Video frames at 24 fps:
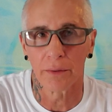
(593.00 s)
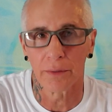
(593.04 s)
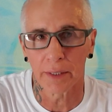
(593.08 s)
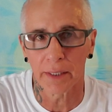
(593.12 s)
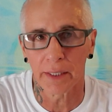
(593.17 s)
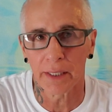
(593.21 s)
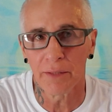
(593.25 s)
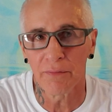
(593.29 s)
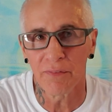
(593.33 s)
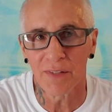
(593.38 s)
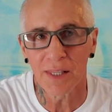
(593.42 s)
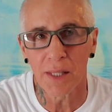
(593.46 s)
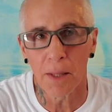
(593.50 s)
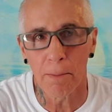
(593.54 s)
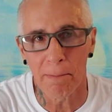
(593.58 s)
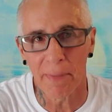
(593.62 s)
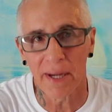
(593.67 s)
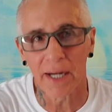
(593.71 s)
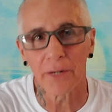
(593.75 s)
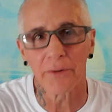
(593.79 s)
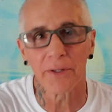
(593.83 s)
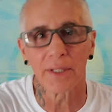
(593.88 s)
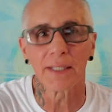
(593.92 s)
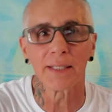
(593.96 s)
even the
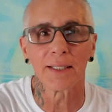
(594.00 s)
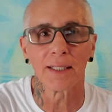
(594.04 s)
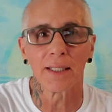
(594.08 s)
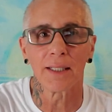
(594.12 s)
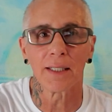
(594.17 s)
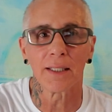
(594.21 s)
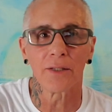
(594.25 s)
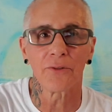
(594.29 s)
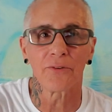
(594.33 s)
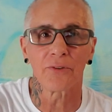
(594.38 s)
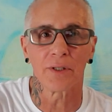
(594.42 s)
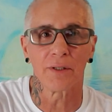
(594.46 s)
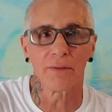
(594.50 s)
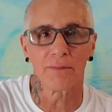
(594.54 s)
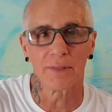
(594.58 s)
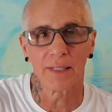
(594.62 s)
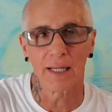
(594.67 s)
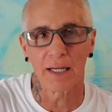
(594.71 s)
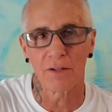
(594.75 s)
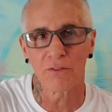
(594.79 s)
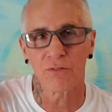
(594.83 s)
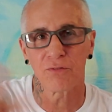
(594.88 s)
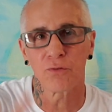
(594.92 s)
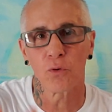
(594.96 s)
married guys have
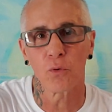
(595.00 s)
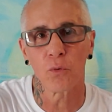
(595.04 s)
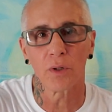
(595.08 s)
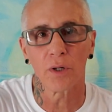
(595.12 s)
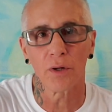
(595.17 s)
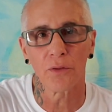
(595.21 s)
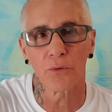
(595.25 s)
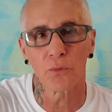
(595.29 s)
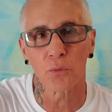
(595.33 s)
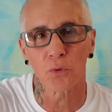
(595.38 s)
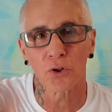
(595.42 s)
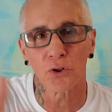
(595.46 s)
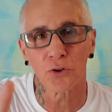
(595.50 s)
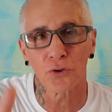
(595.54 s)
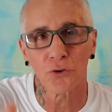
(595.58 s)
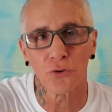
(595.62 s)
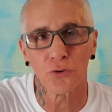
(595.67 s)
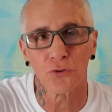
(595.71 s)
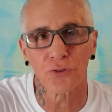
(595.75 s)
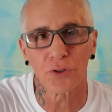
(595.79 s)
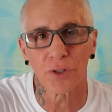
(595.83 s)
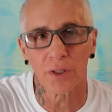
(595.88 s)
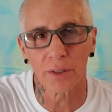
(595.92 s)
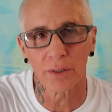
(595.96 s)
like 4 other
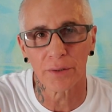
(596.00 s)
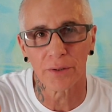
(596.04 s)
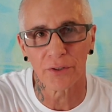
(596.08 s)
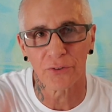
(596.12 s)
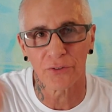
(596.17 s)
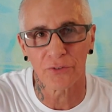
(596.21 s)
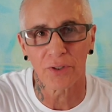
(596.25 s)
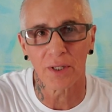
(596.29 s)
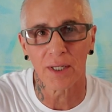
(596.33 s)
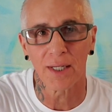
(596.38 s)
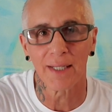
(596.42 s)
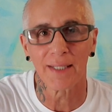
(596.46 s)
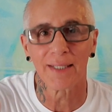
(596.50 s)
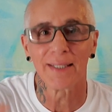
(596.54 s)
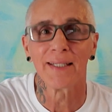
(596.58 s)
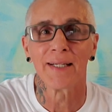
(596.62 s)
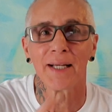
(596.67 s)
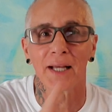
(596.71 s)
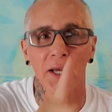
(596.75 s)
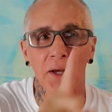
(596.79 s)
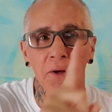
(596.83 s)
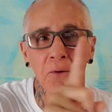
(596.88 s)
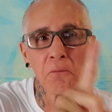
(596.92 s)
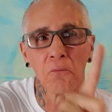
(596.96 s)
girls on the side
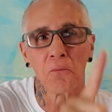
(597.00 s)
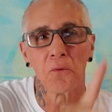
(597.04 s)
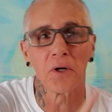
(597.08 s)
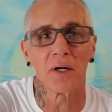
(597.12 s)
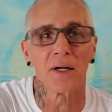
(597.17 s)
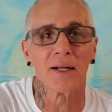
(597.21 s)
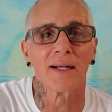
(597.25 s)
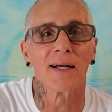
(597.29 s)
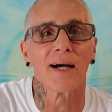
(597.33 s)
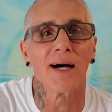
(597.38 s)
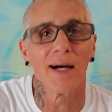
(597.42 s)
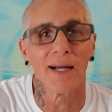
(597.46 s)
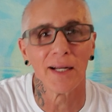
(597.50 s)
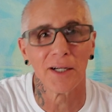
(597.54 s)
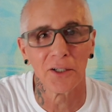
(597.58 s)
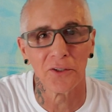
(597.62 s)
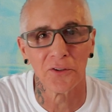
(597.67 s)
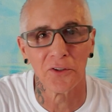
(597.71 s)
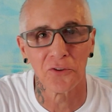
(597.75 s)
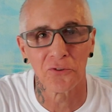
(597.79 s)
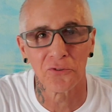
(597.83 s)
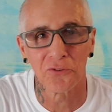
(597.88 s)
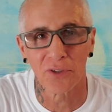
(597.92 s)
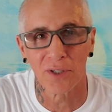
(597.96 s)
and 1 guy
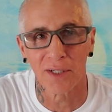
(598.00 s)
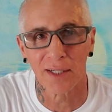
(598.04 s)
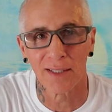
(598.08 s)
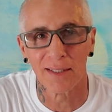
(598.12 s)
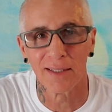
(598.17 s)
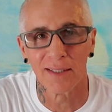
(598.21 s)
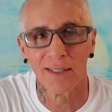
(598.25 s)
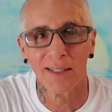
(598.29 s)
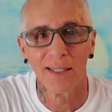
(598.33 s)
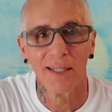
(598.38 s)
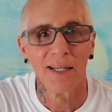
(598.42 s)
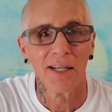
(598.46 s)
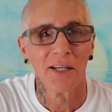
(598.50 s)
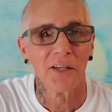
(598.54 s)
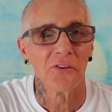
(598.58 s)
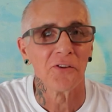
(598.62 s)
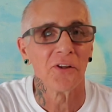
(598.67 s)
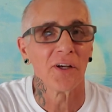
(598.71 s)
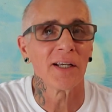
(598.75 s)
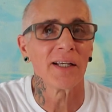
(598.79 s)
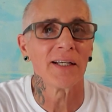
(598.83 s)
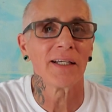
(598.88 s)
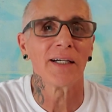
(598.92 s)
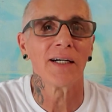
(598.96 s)
on the side.
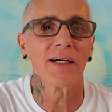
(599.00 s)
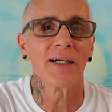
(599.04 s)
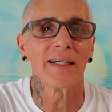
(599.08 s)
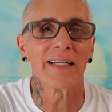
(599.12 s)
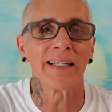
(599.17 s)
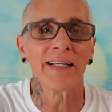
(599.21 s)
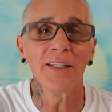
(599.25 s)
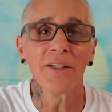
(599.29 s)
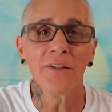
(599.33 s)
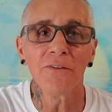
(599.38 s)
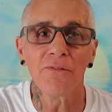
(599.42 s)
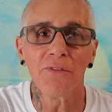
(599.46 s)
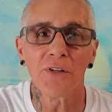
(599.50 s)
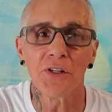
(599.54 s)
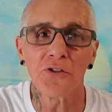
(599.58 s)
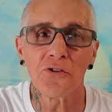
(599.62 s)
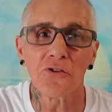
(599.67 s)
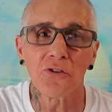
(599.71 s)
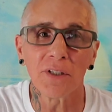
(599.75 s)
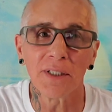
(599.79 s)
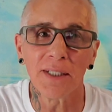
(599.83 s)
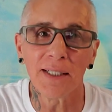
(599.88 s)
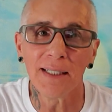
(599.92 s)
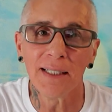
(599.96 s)
They
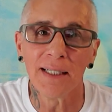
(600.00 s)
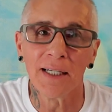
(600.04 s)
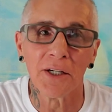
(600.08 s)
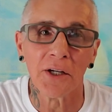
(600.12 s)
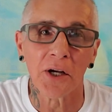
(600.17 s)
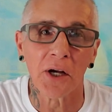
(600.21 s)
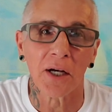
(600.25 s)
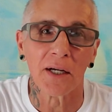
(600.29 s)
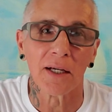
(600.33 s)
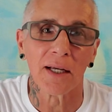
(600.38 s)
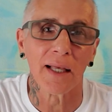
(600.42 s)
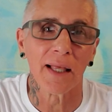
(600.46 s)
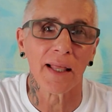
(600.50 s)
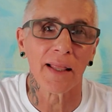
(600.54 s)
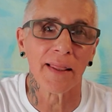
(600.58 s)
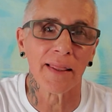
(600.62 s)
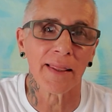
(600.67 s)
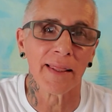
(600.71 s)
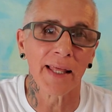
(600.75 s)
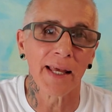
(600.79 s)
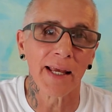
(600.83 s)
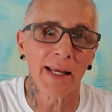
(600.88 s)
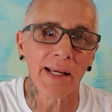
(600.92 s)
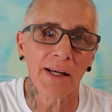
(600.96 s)
individually,
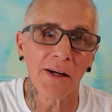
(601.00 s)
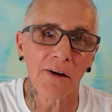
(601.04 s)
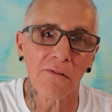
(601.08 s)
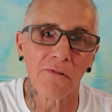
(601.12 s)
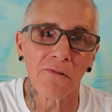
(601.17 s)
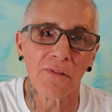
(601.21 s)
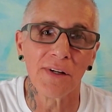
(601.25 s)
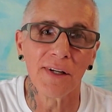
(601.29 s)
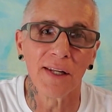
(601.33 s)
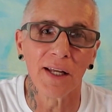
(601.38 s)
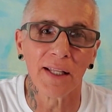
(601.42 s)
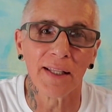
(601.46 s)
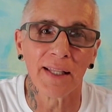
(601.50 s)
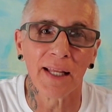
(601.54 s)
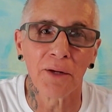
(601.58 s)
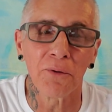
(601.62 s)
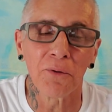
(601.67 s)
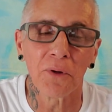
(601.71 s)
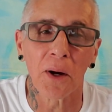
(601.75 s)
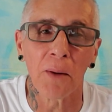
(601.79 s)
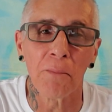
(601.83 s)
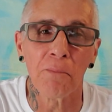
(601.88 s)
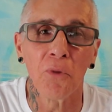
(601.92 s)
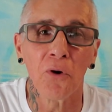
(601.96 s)

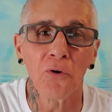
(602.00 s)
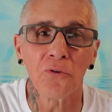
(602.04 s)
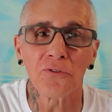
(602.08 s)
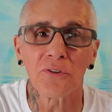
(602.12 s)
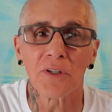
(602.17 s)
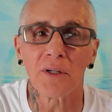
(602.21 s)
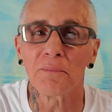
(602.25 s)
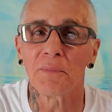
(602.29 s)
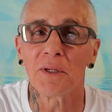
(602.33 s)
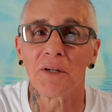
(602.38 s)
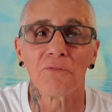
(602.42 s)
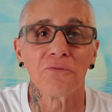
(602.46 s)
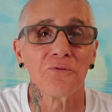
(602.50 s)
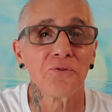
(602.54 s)
most of them have